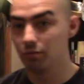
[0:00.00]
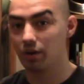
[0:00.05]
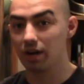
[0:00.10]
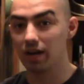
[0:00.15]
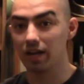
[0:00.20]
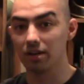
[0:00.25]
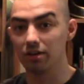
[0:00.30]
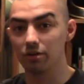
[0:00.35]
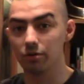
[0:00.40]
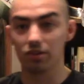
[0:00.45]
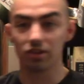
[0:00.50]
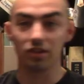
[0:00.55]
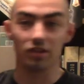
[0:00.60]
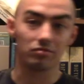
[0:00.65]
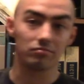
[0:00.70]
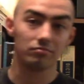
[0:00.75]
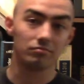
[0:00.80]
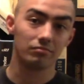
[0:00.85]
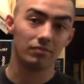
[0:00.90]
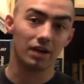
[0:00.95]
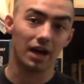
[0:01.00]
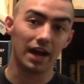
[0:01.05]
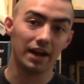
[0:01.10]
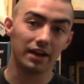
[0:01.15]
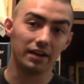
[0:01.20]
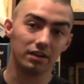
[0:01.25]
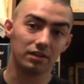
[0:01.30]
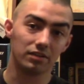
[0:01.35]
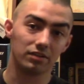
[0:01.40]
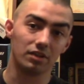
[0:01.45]
what I can do is just hide
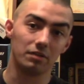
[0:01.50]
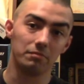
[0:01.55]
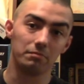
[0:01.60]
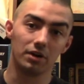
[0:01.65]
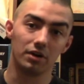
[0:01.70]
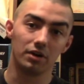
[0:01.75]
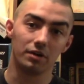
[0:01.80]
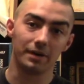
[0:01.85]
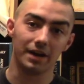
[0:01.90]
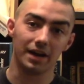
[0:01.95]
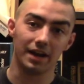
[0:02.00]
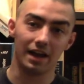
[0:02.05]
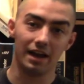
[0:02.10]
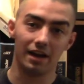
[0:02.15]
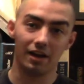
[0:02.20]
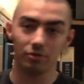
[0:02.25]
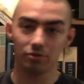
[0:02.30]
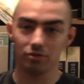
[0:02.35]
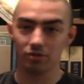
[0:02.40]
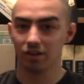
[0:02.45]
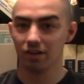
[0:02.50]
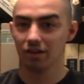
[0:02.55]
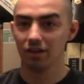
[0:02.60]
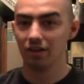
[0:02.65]
it in some part of my house,